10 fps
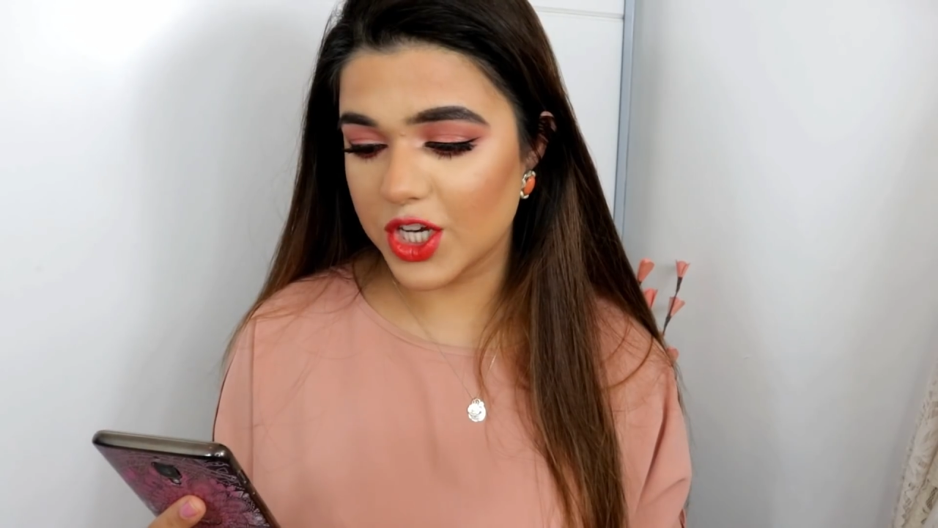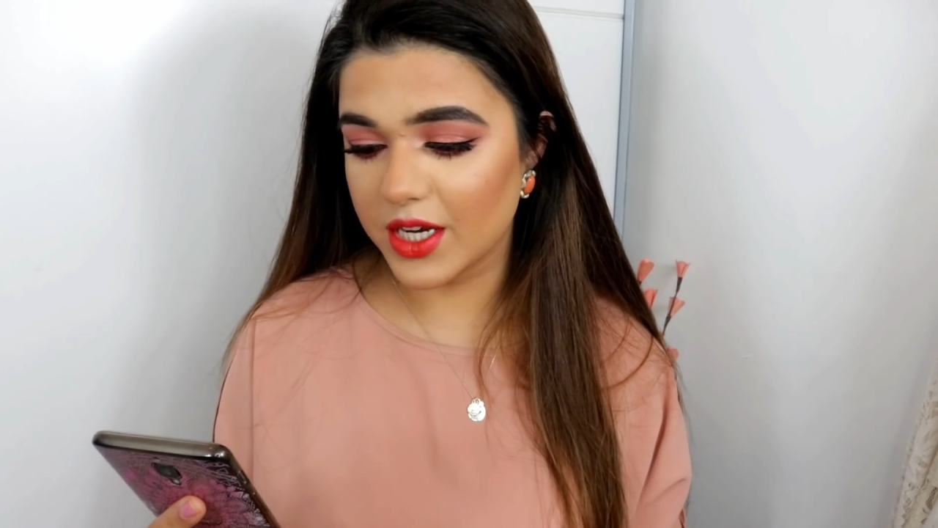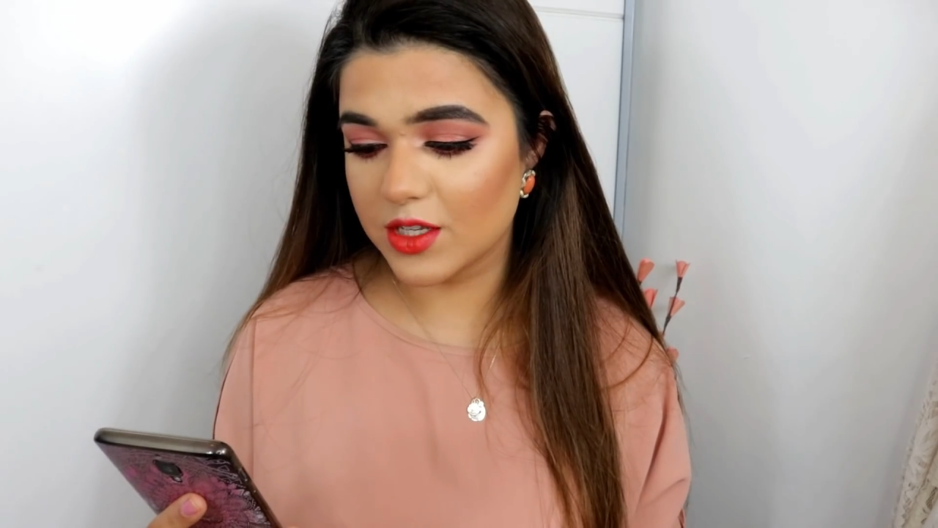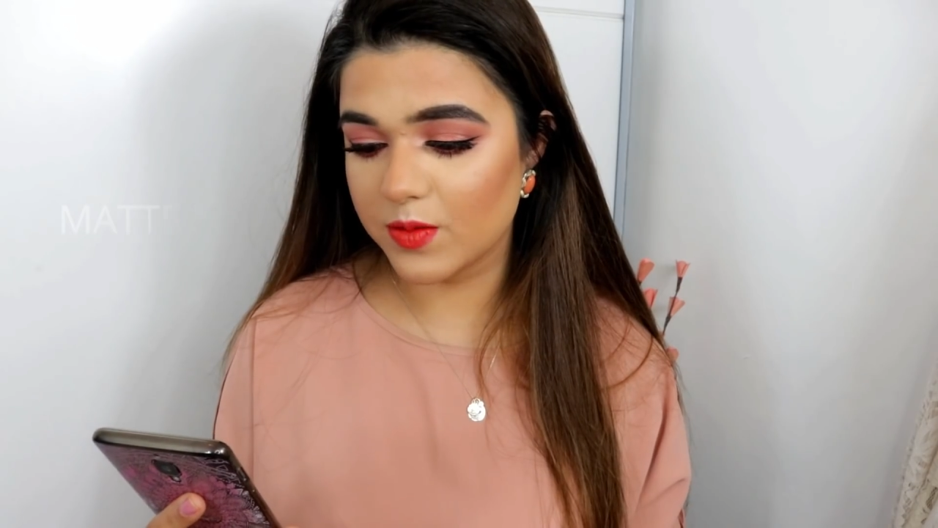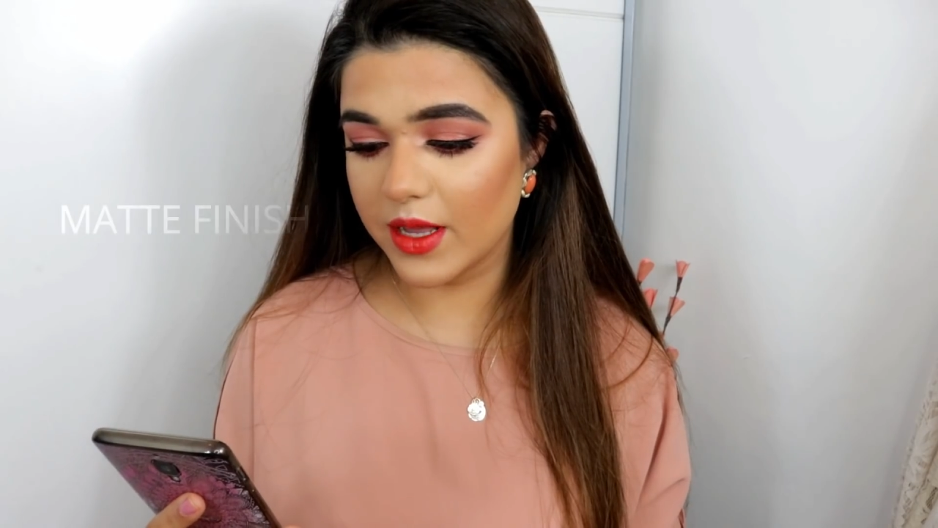
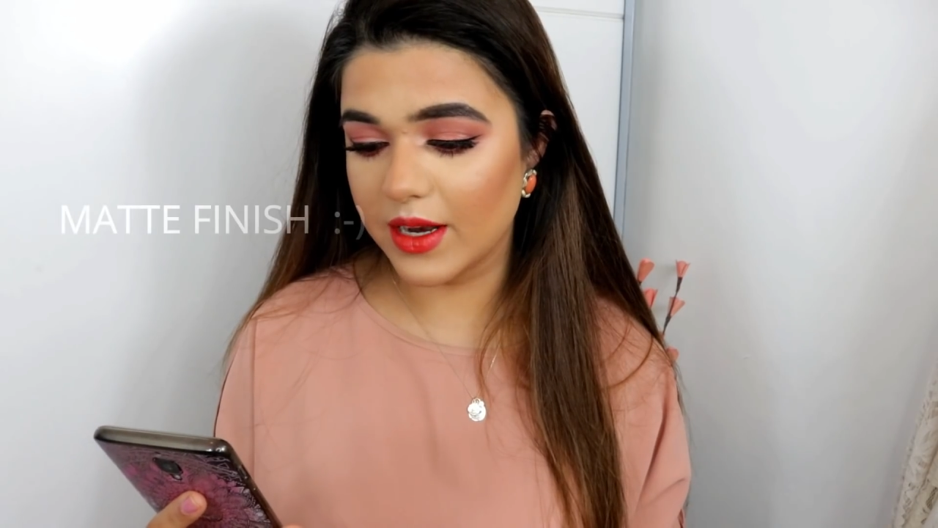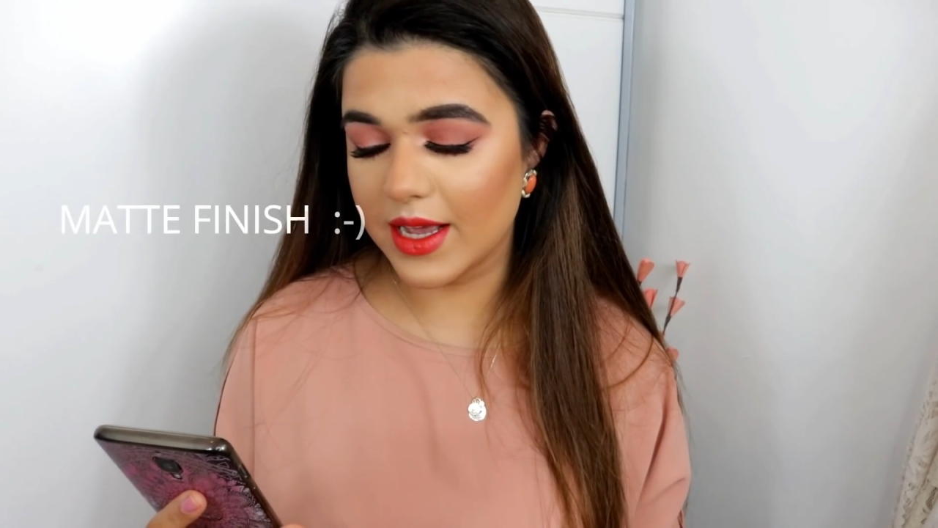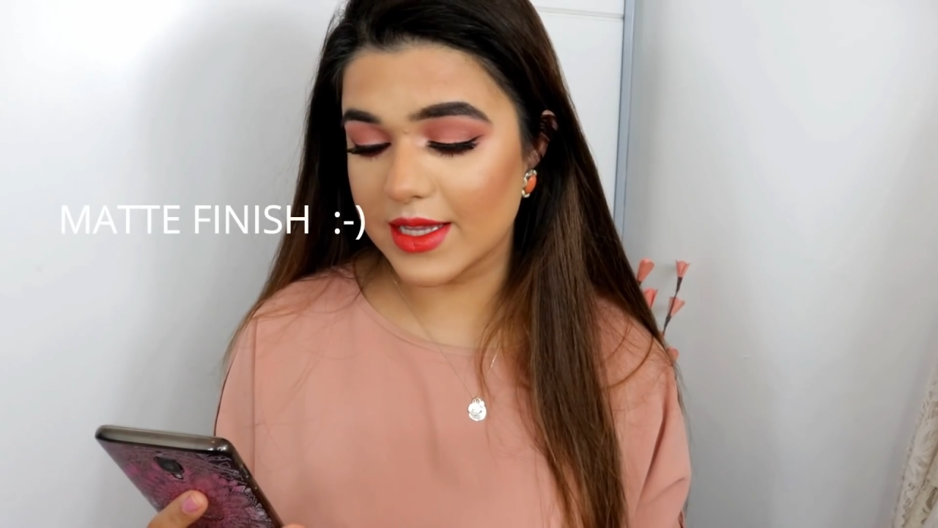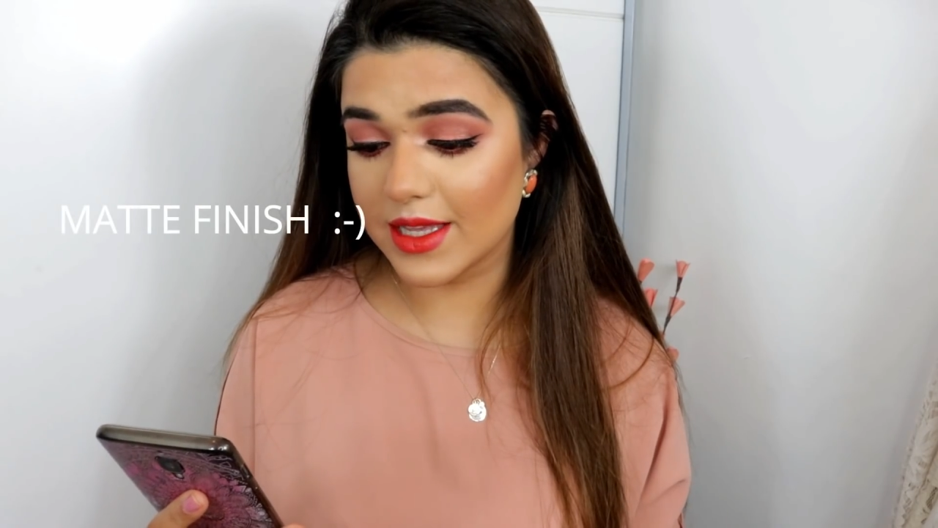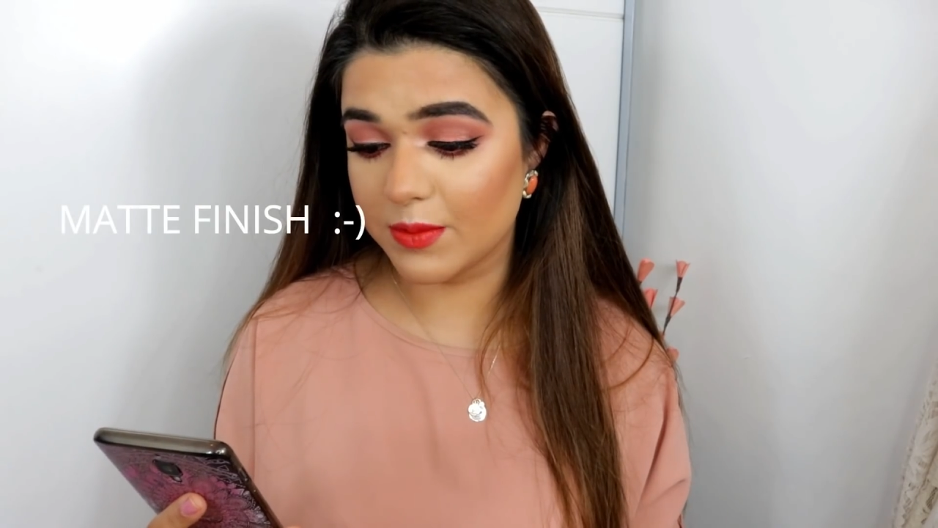and as well
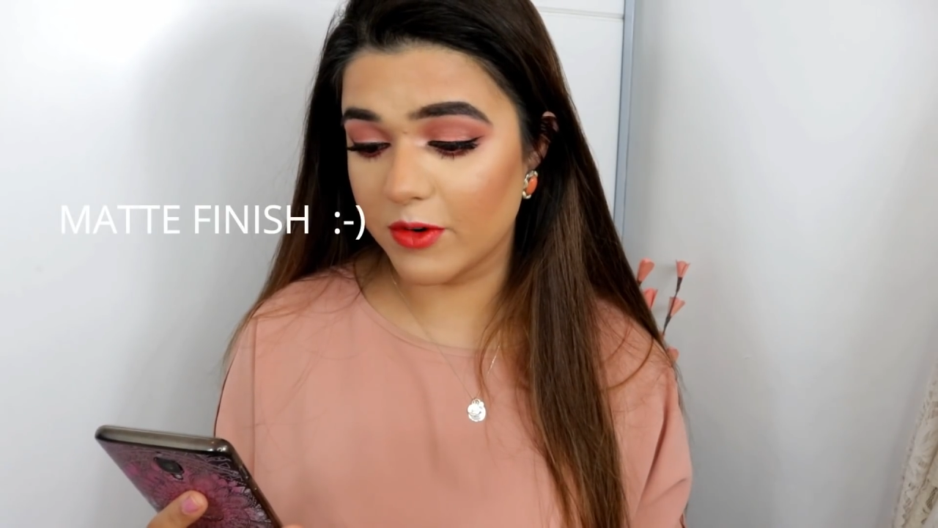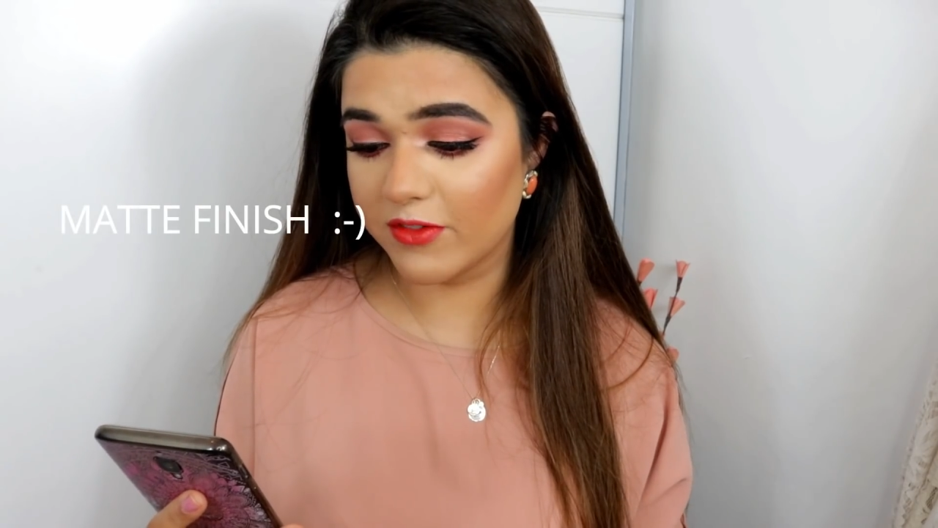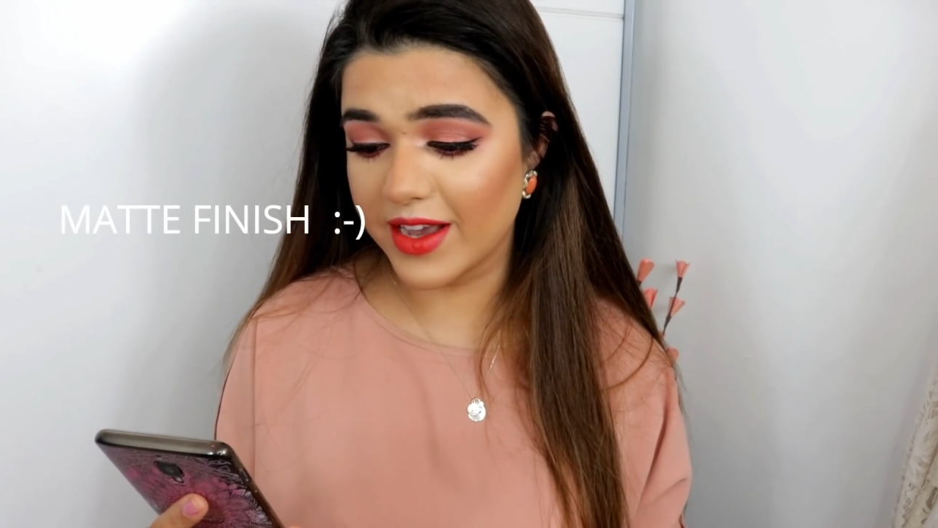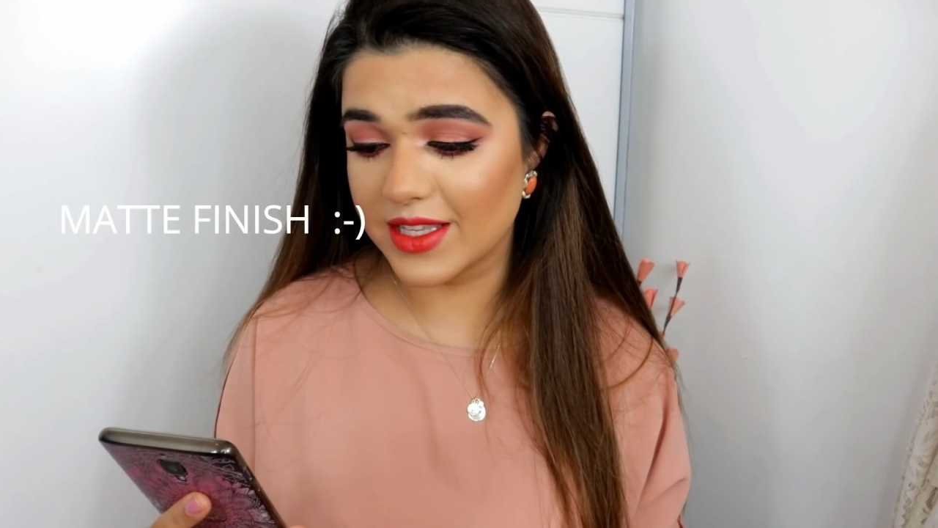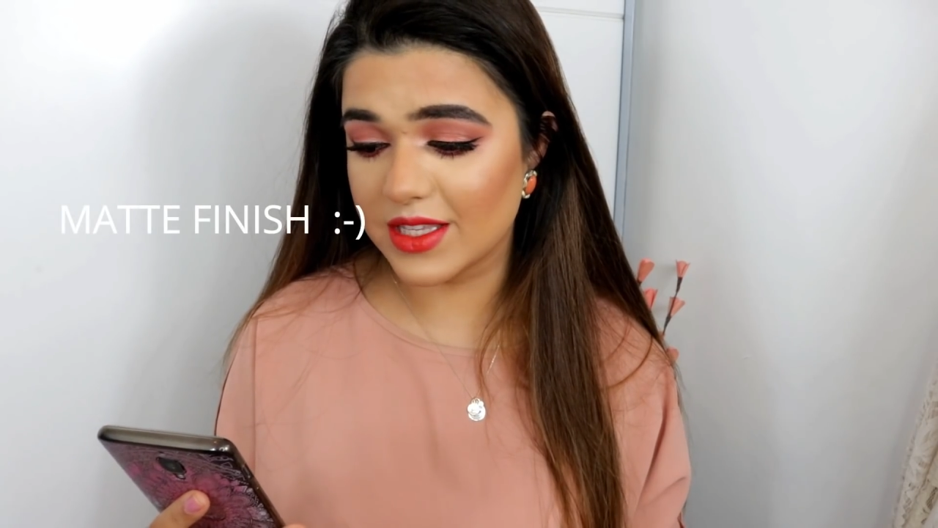as it
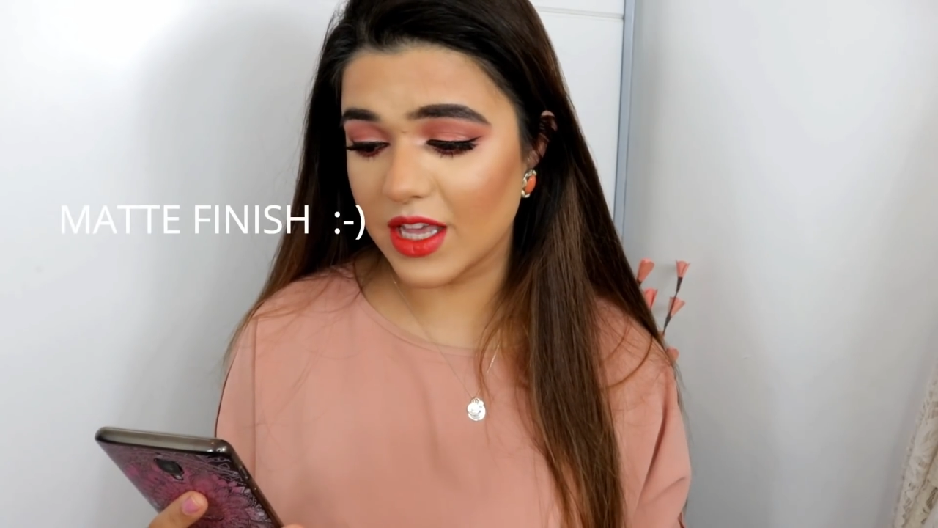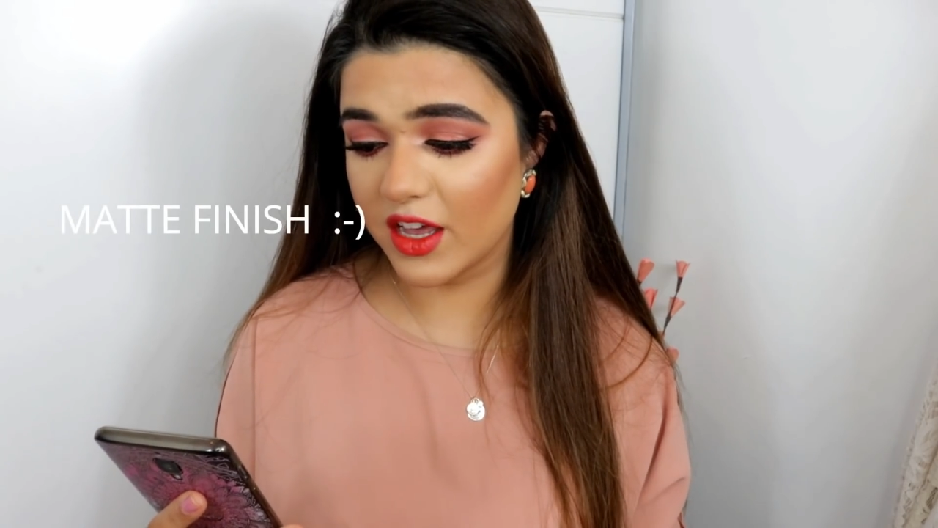provides